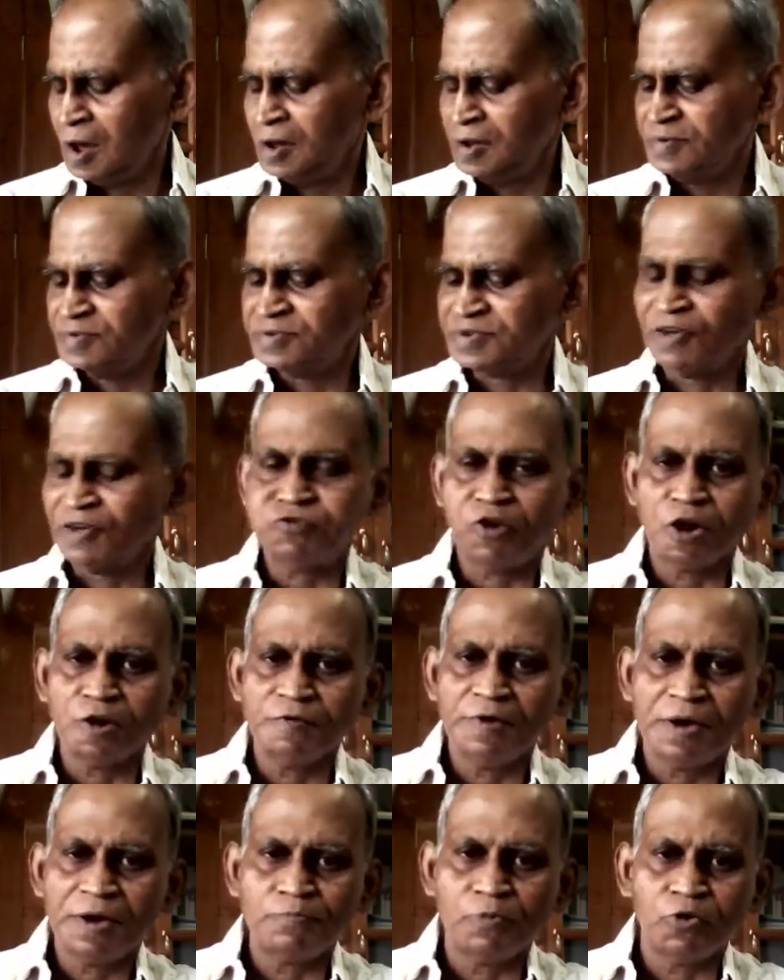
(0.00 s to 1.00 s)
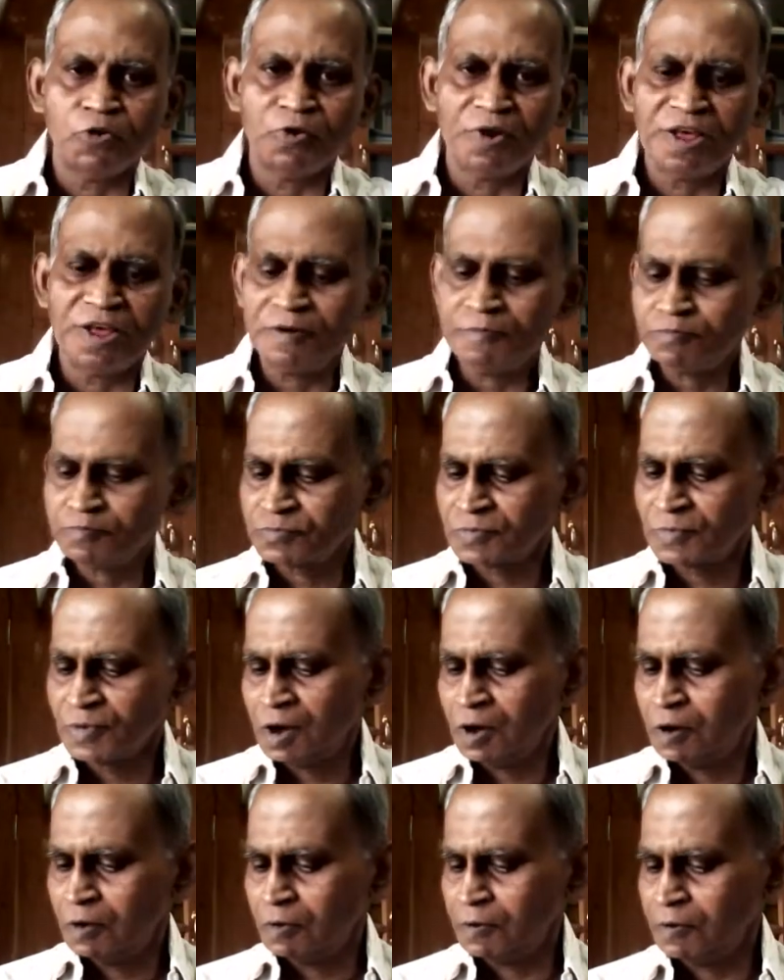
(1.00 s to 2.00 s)
The following morning,
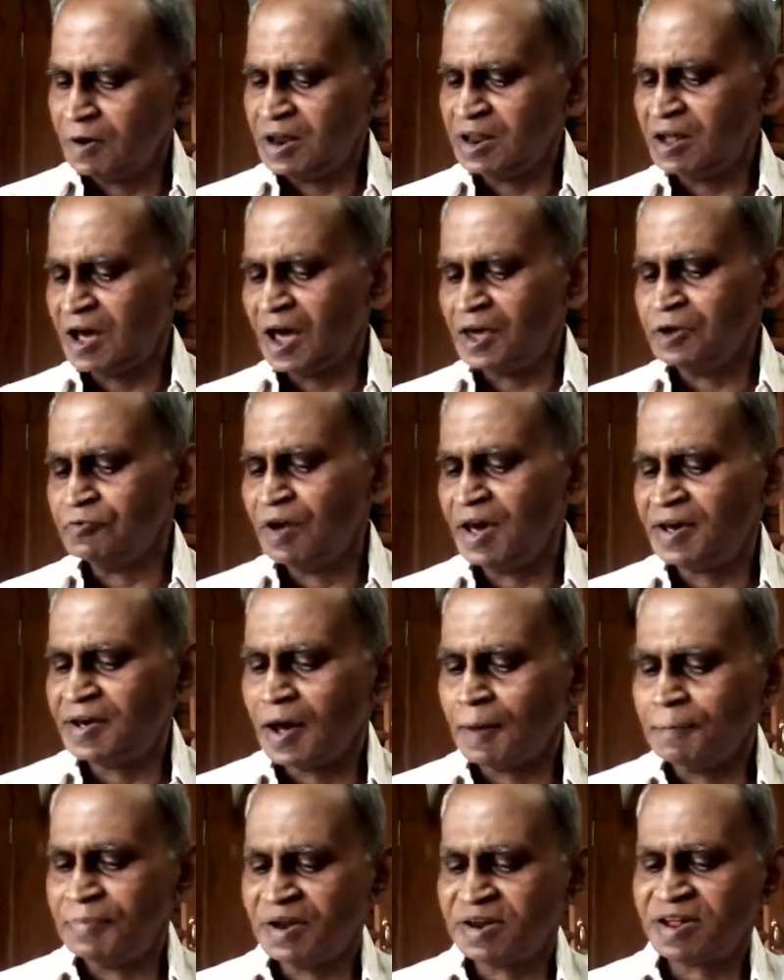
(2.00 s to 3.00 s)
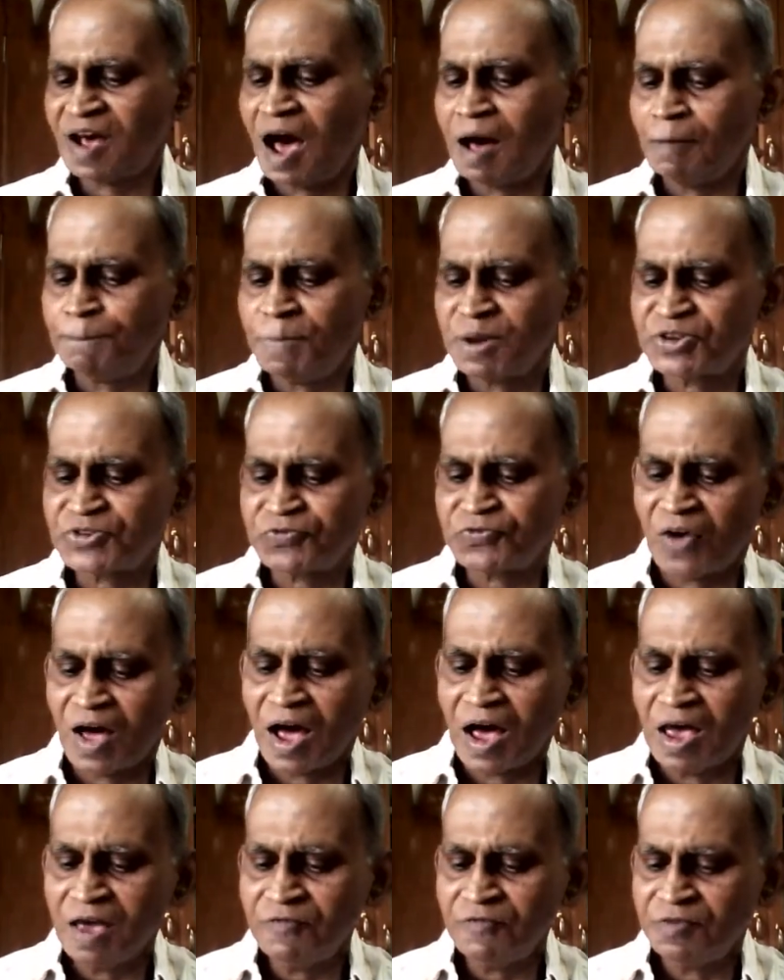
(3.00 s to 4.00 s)
when I wake up at
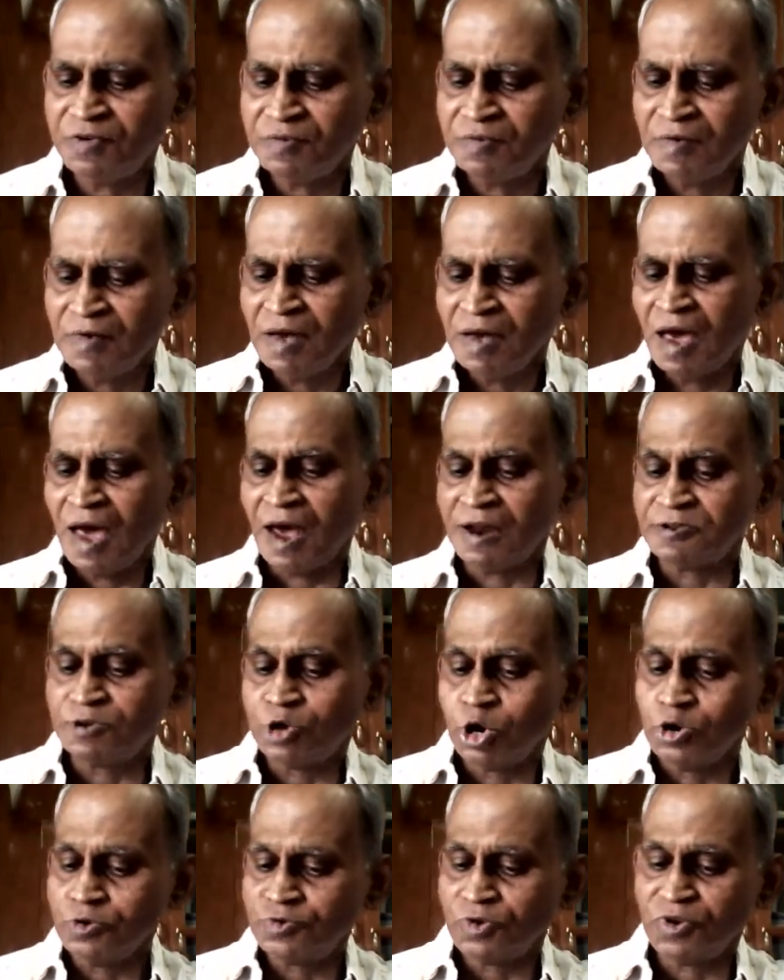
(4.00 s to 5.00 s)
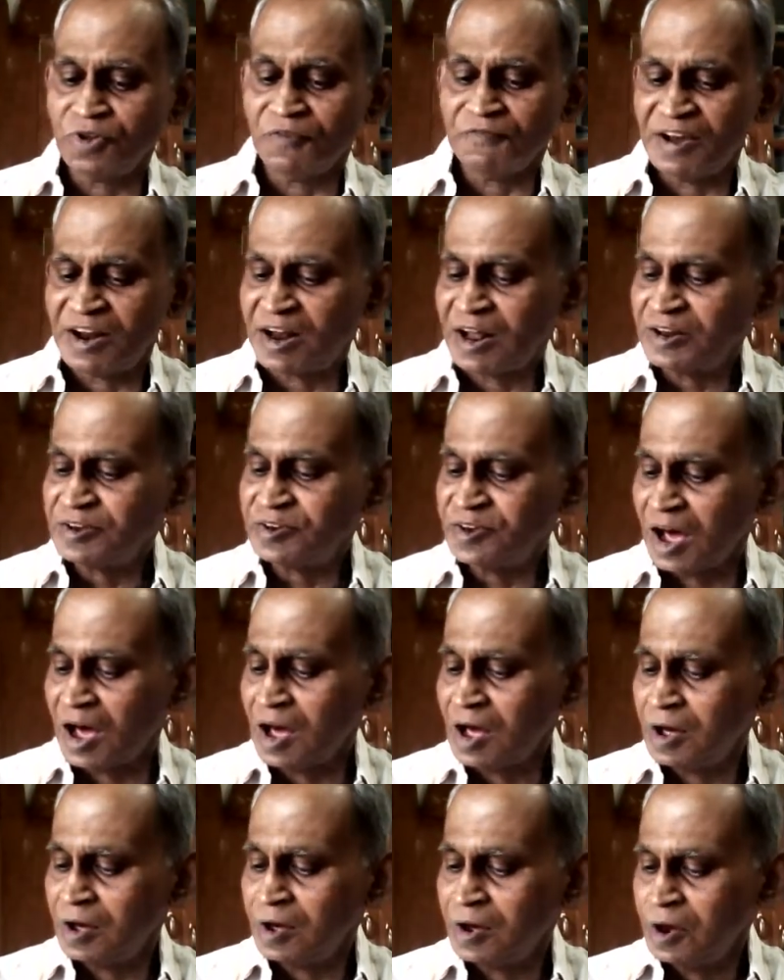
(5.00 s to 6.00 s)
5:30 and go to the
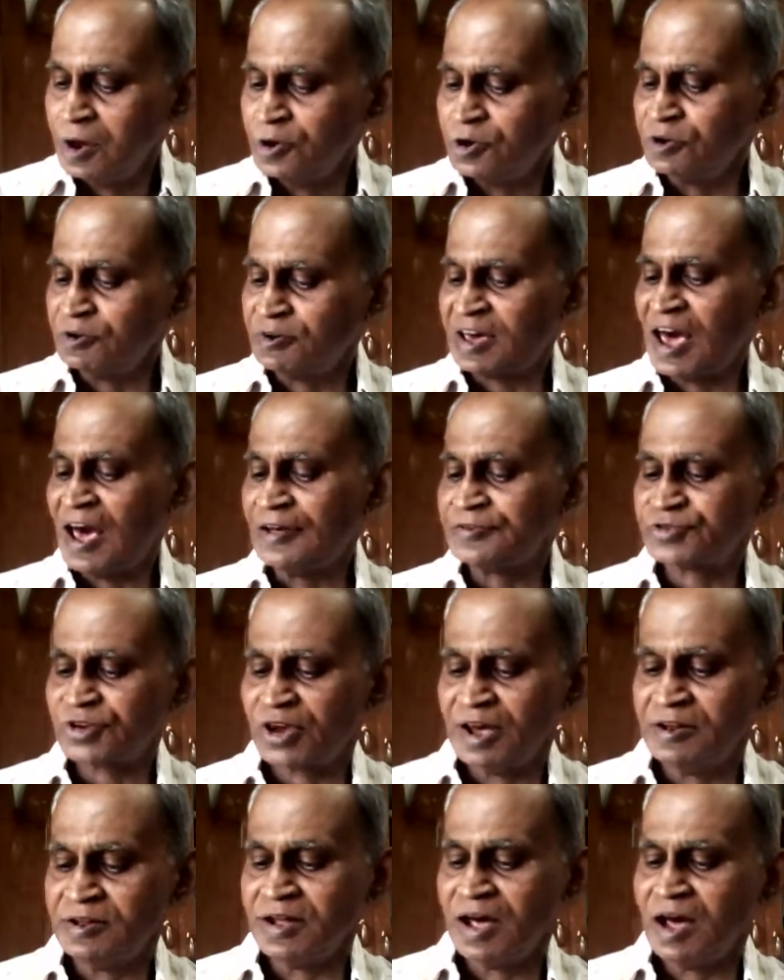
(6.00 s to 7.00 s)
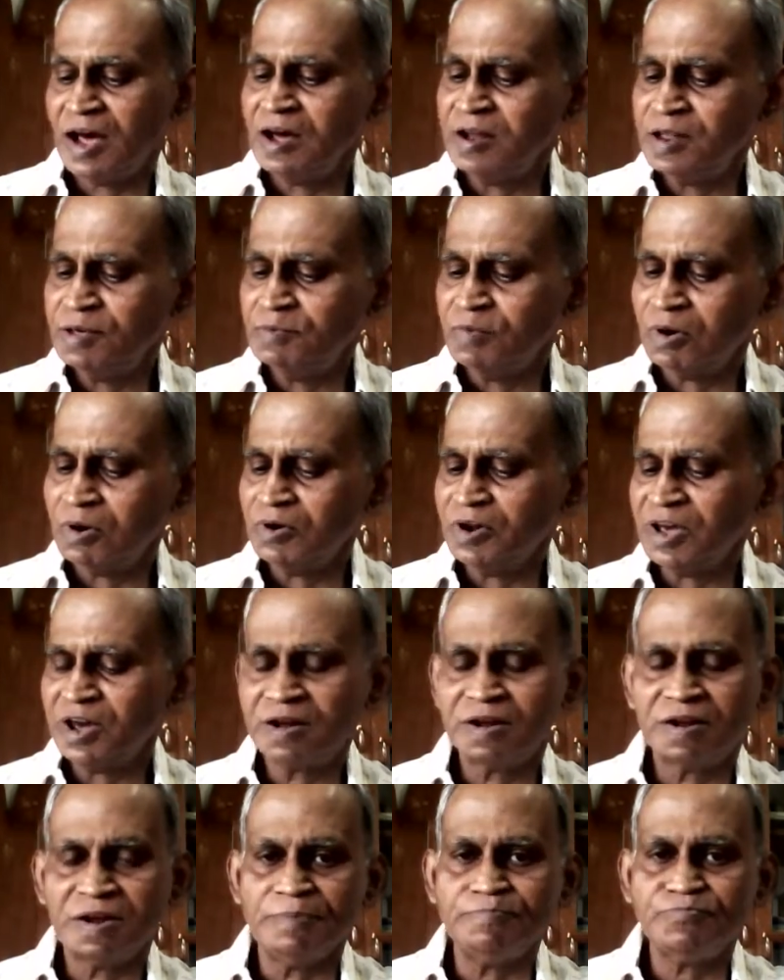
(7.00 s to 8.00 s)
veranda to catch an early
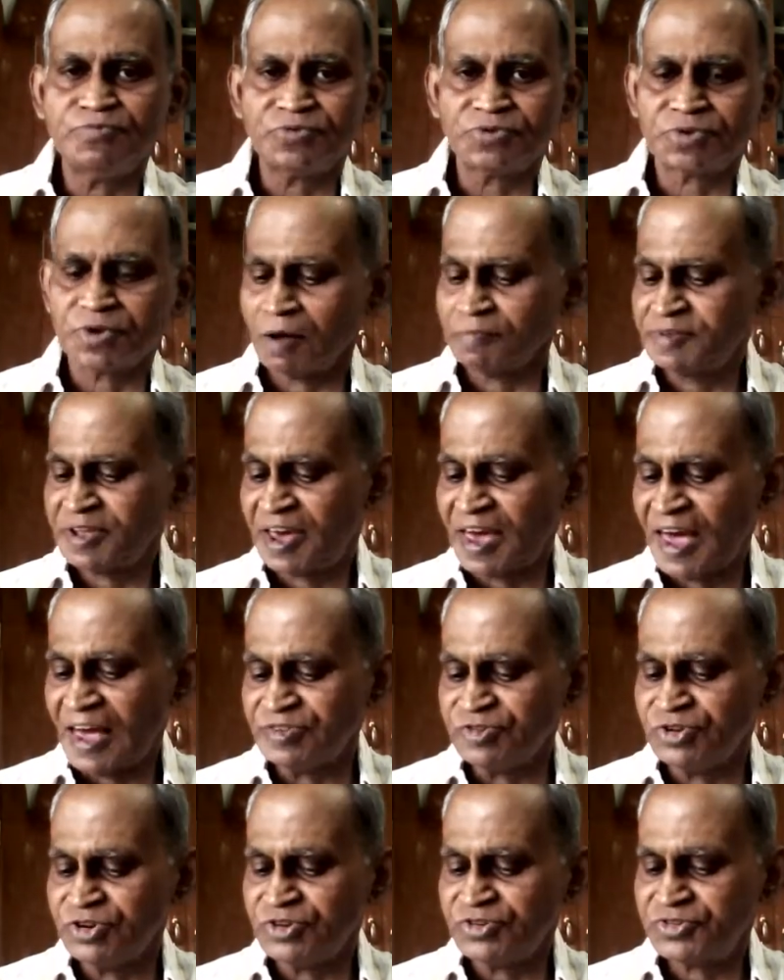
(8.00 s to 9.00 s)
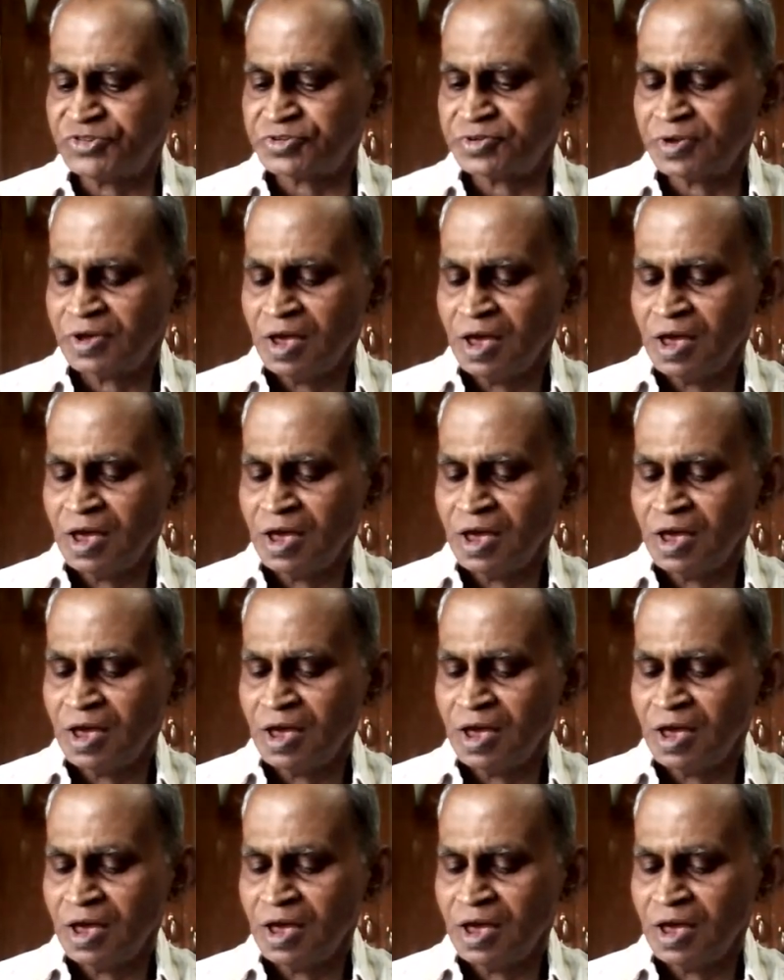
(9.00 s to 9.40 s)
morning glimpse of the Ganges,